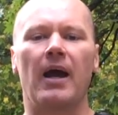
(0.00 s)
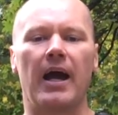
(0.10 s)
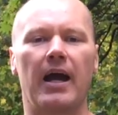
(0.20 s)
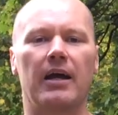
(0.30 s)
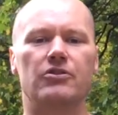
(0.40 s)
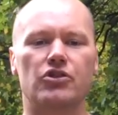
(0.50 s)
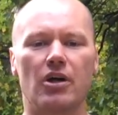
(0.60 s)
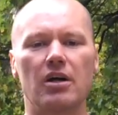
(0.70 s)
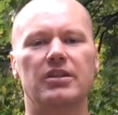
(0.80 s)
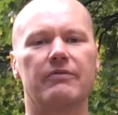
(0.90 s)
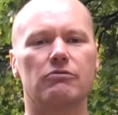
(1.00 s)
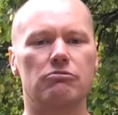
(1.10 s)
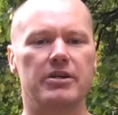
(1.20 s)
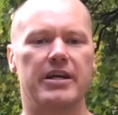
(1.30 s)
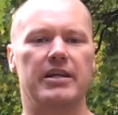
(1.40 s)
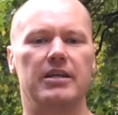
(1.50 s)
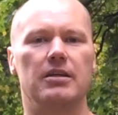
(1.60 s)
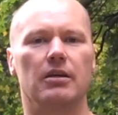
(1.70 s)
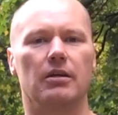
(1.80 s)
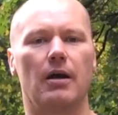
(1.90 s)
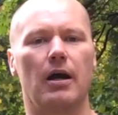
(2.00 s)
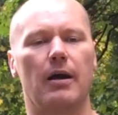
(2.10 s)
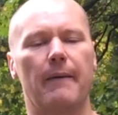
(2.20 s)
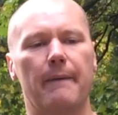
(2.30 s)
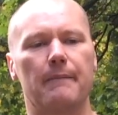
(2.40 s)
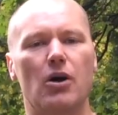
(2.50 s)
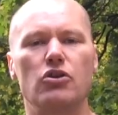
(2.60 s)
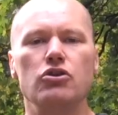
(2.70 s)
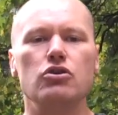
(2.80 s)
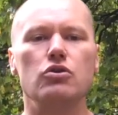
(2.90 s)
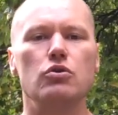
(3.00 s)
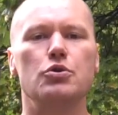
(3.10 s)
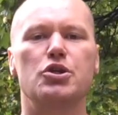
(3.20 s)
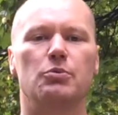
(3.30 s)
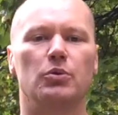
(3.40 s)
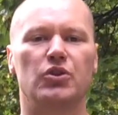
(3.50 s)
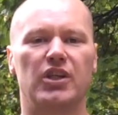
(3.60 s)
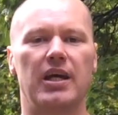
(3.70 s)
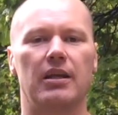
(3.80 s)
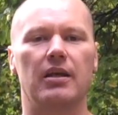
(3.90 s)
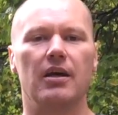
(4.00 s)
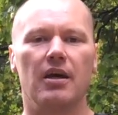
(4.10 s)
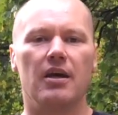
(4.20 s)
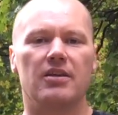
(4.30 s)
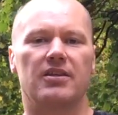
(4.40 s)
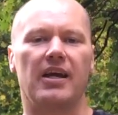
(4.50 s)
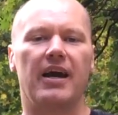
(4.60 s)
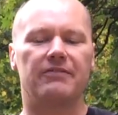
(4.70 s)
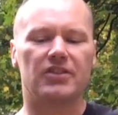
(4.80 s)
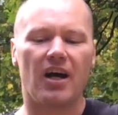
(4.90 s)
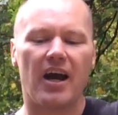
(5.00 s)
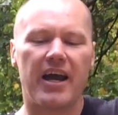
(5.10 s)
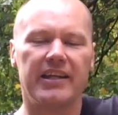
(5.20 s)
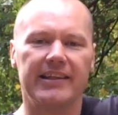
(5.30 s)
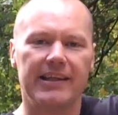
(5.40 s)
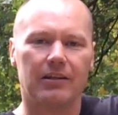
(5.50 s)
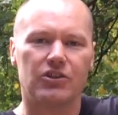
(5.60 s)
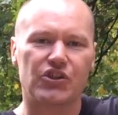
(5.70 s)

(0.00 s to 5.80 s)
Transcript: and sharks have a really unusual skin. So they have tiny little